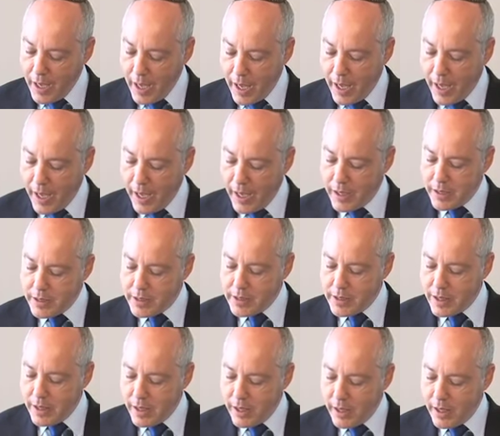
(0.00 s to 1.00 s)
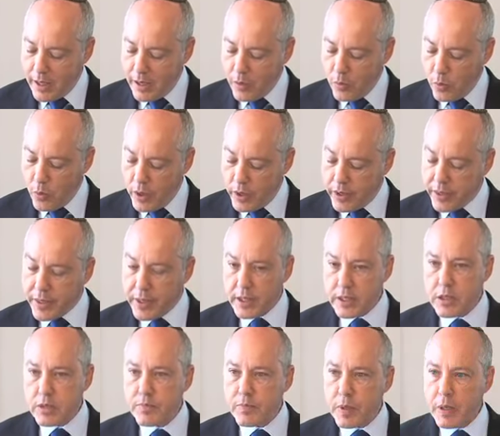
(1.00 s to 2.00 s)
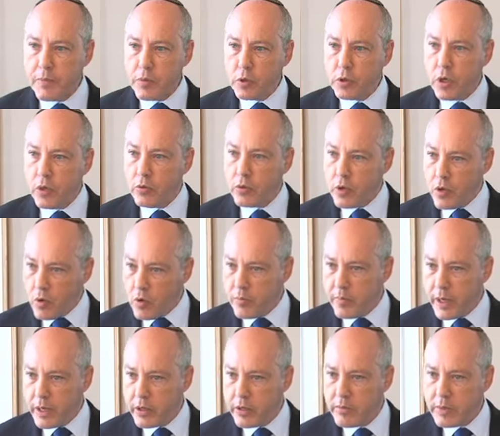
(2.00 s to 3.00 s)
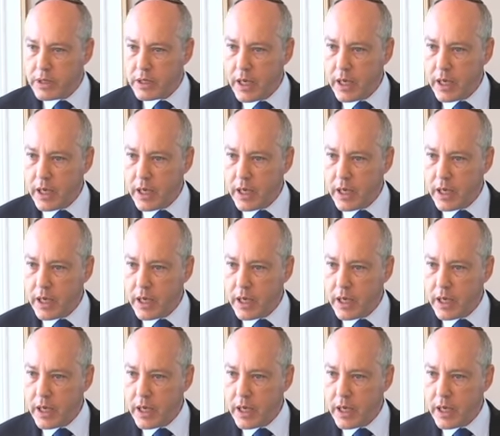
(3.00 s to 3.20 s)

And one of the things people don't know about him is